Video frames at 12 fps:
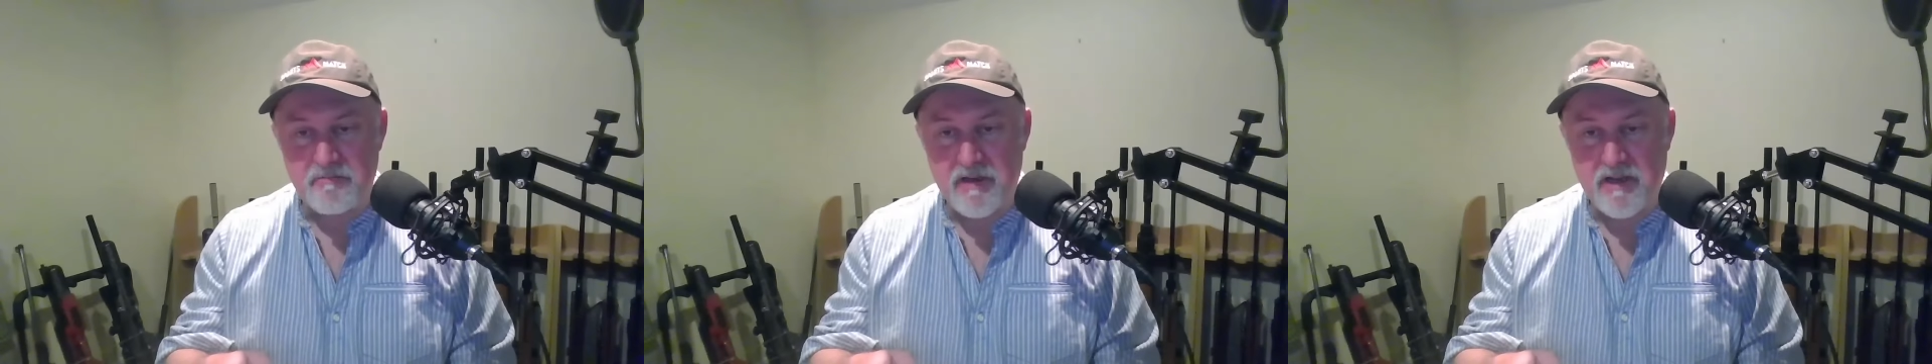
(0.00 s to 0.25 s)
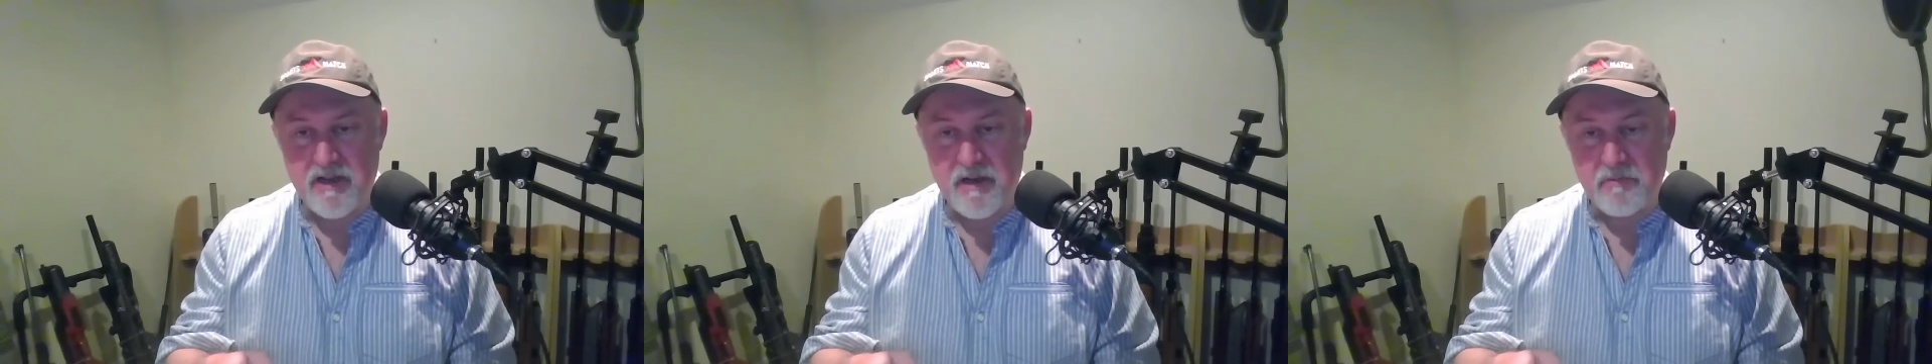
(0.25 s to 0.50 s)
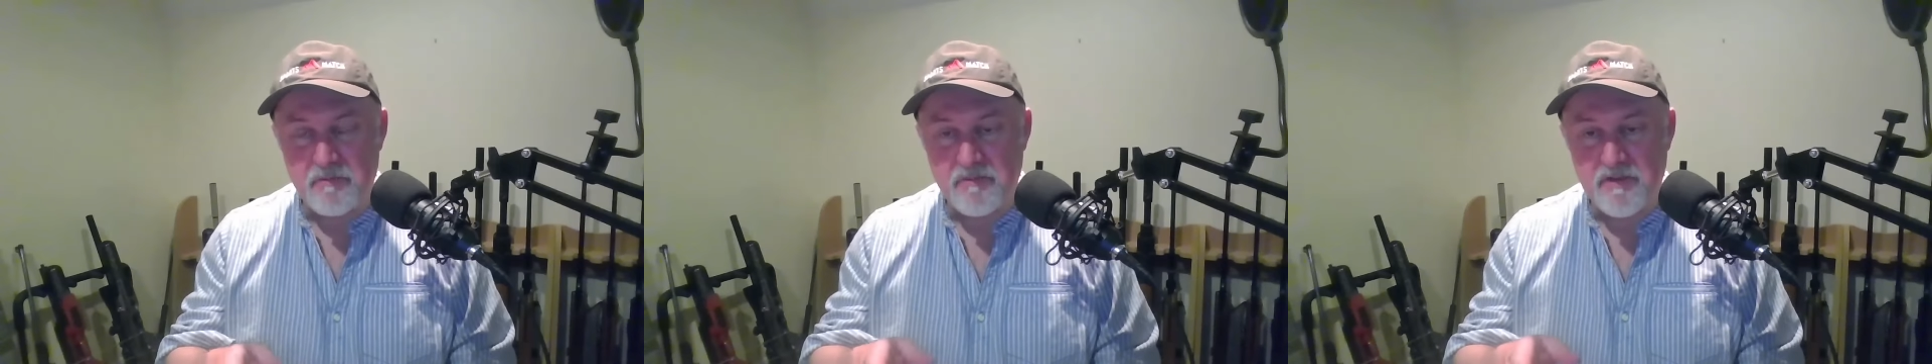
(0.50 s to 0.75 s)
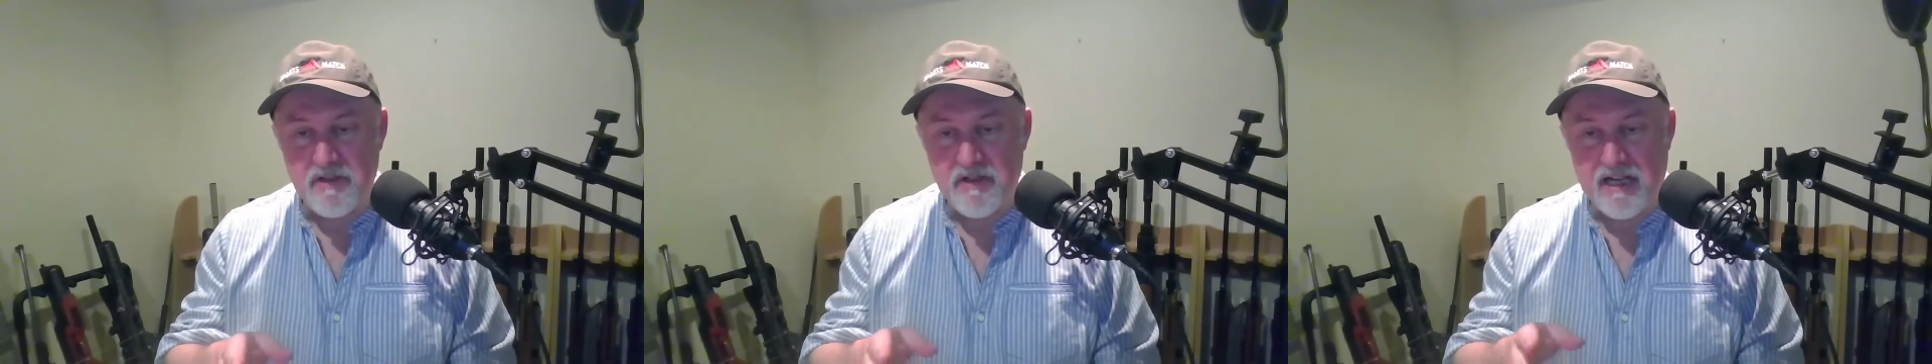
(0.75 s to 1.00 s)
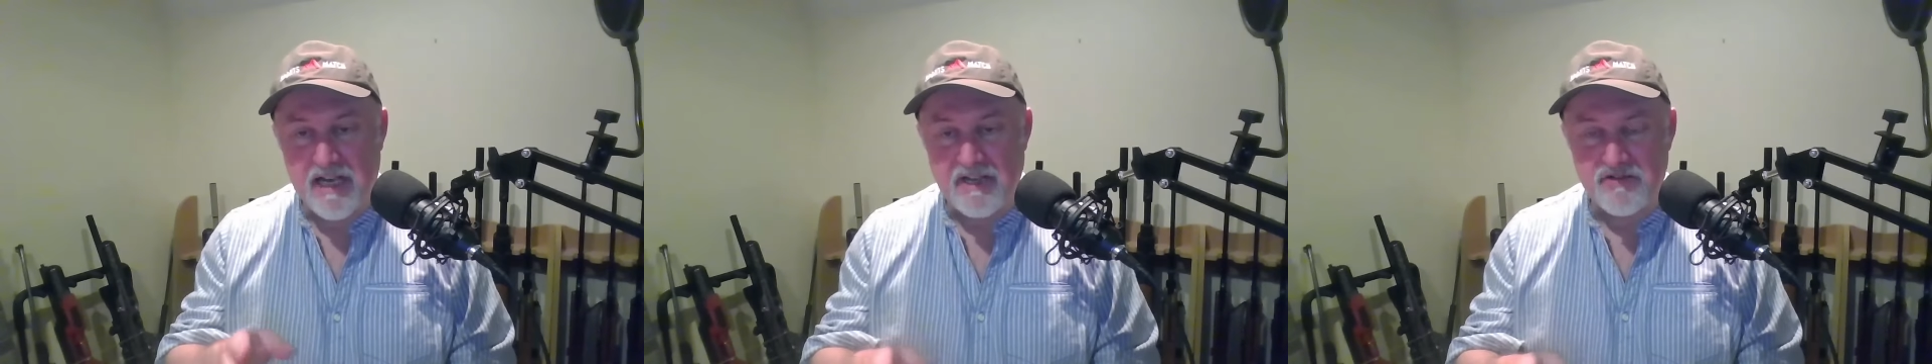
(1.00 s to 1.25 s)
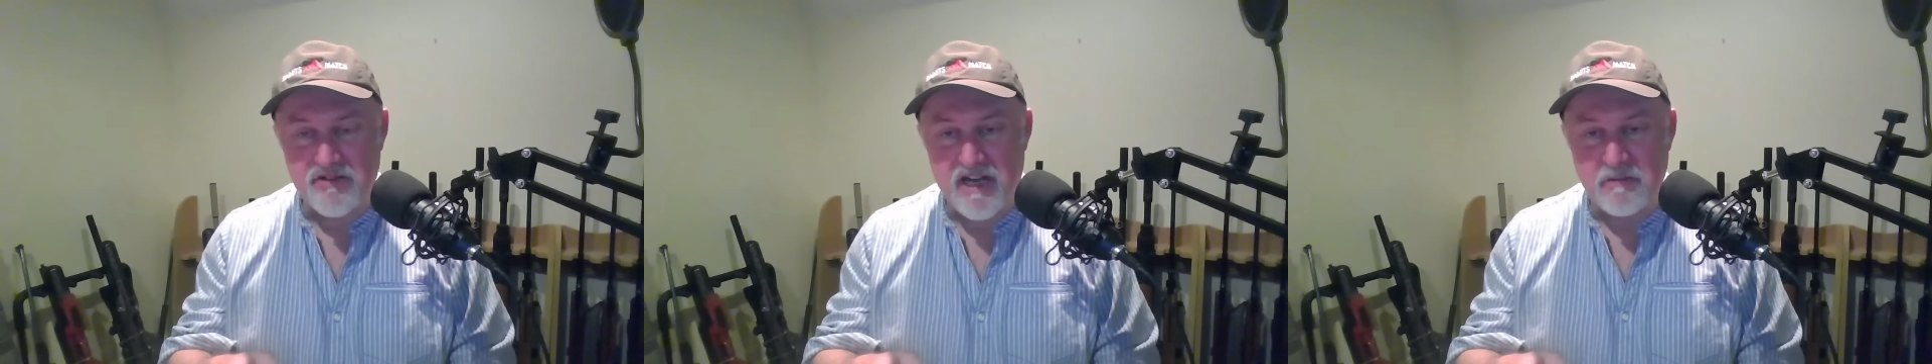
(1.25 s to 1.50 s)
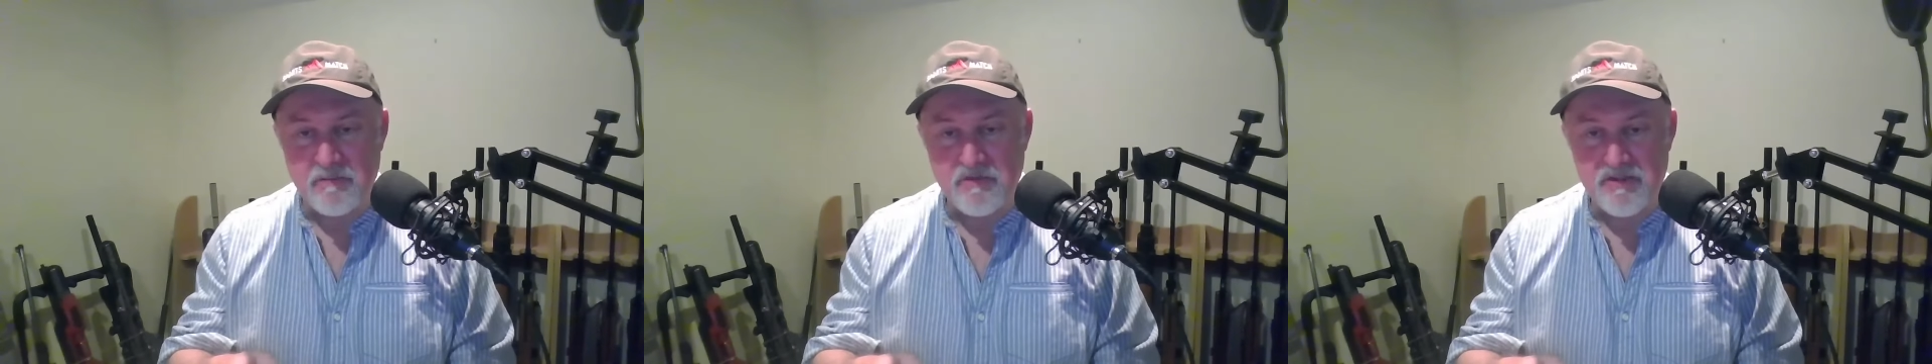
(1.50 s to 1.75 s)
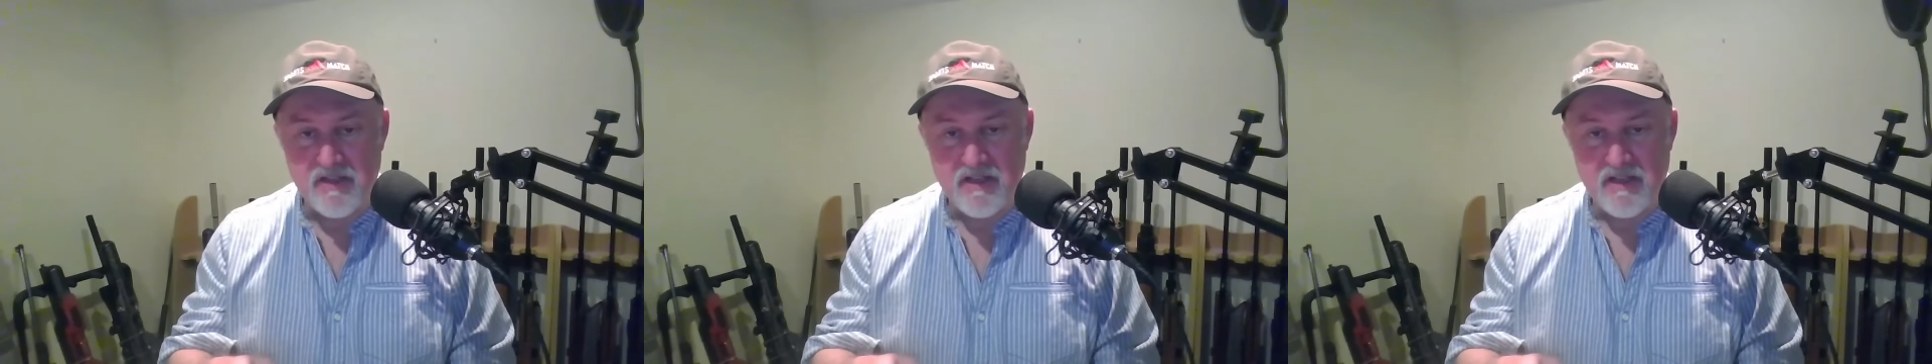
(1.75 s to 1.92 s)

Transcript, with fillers: um, gas rams,